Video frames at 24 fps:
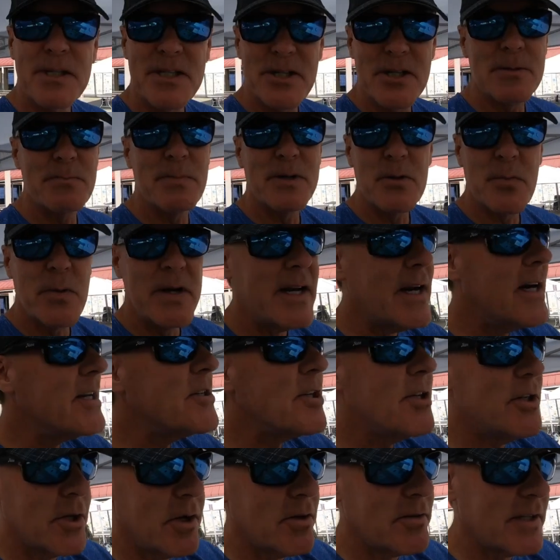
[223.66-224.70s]
But just between
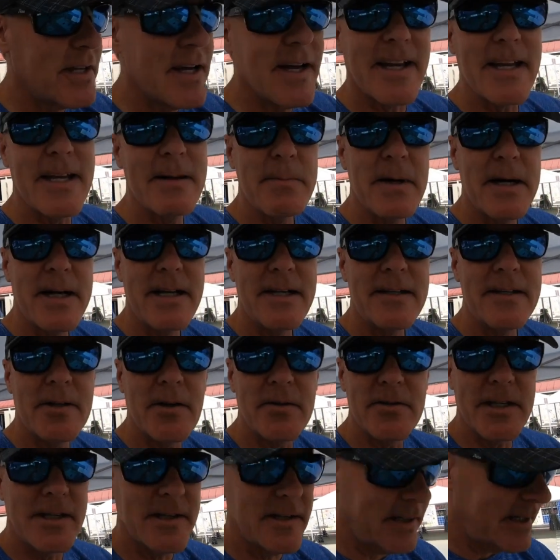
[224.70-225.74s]
us, and don't tell anybody,
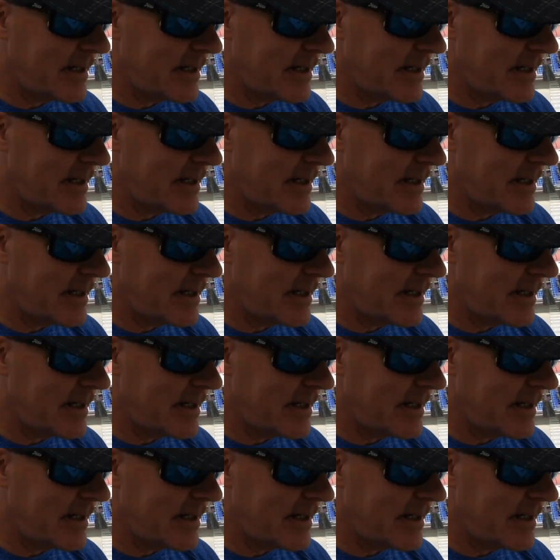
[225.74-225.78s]
don't tell